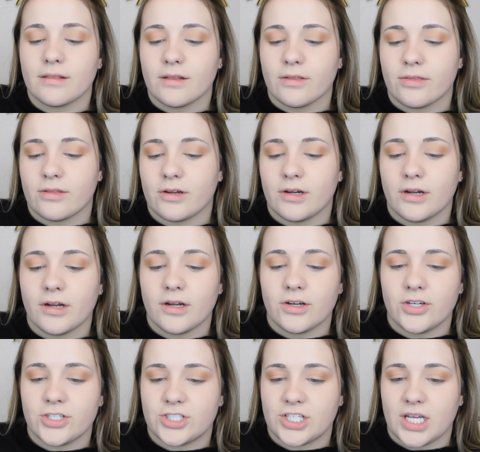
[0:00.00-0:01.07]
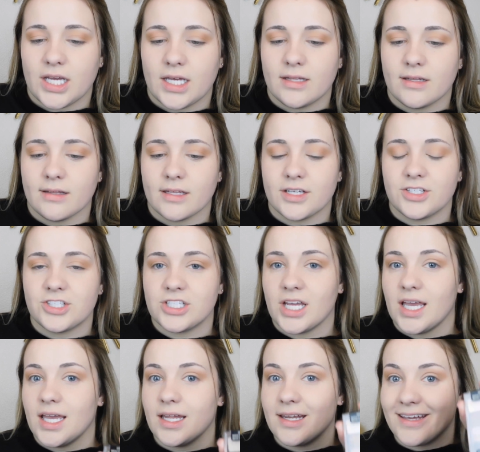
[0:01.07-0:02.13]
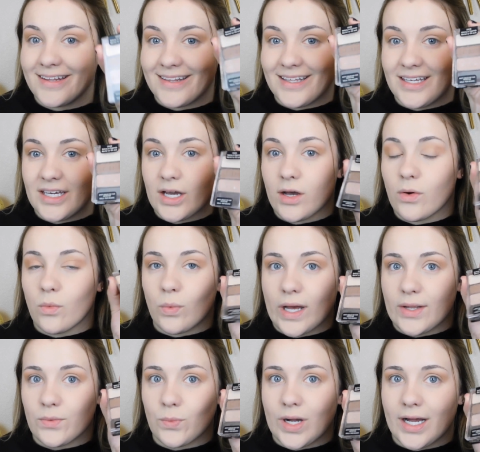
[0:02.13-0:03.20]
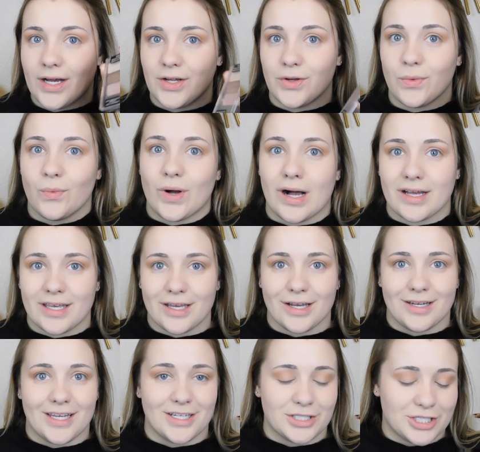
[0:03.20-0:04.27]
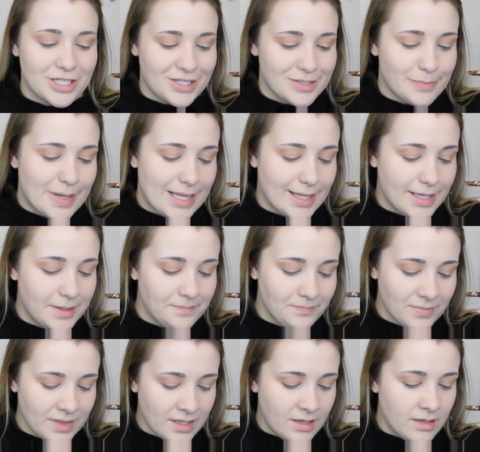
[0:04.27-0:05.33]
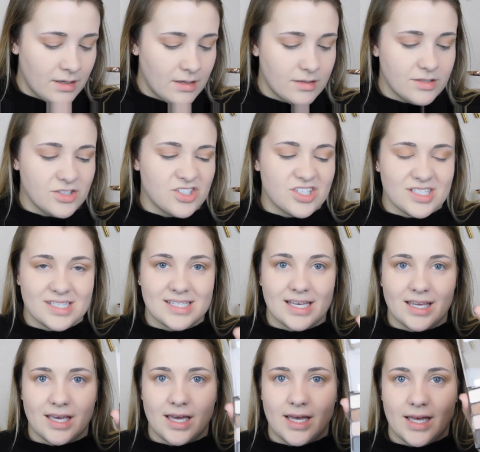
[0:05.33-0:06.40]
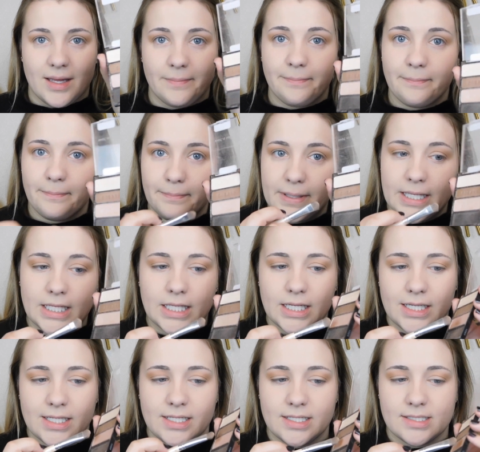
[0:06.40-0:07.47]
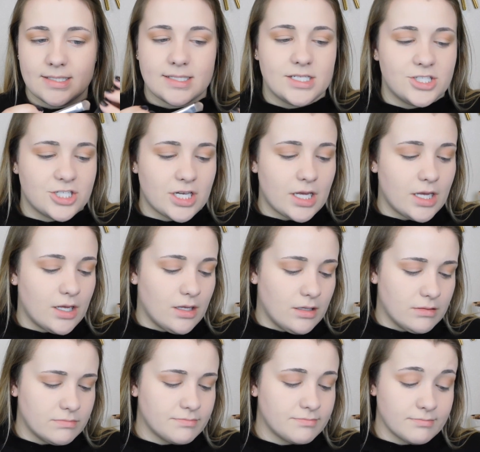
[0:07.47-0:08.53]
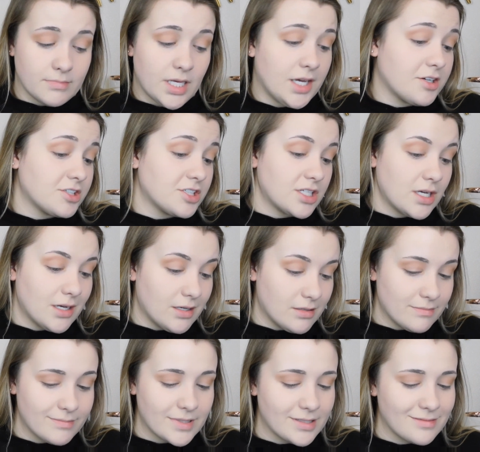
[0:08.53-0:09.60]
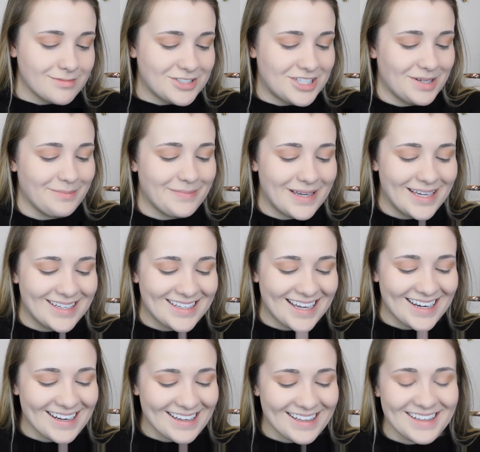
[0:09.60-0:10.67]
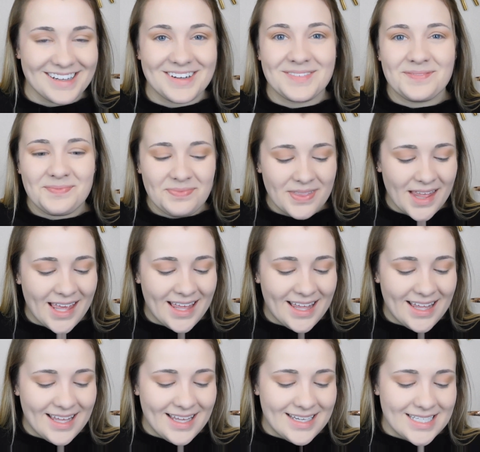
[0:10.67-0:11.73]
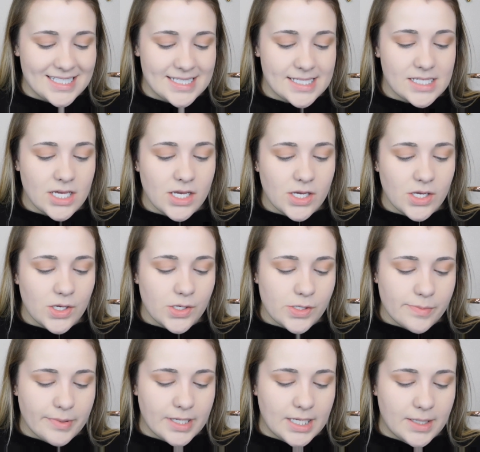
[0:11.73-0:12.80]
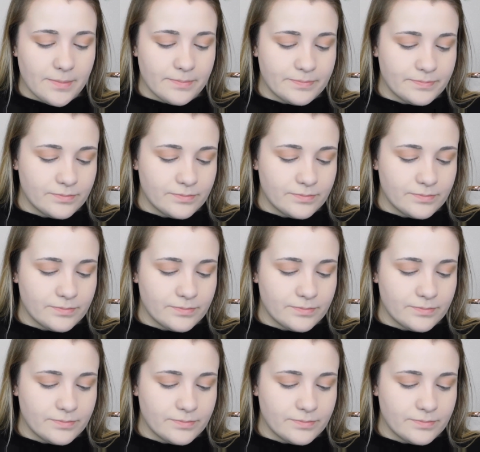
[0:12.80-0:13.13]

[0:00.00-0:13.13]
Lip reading: the third shade, the lid shade in the Wet n Wild Walking on Eggshells palette. It's just like a pinky seashell, eggshell, champagne kind of color, and it's so pretty.